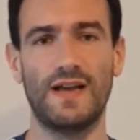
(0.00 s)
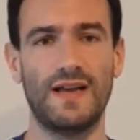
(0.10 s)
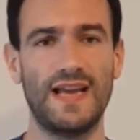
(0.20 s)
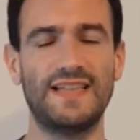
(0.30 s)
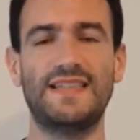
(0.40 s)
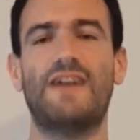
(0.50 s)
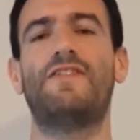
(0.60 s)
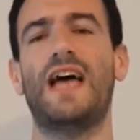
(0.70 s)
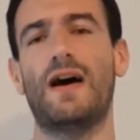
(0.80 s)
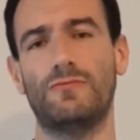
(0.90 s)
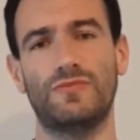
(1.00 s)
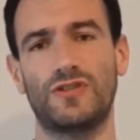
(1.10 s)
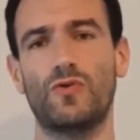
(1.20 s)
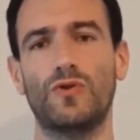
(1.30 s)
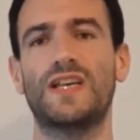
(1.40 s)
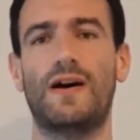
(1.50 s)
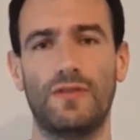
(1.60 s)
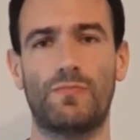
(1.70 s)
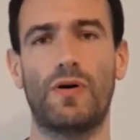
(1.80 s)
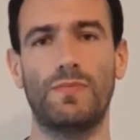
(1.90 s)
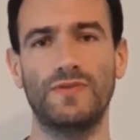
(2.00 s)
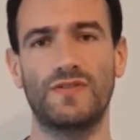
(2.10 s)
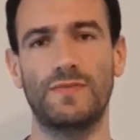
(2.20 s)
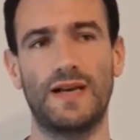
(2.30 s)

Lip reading: It's never helped sort out the problems for me.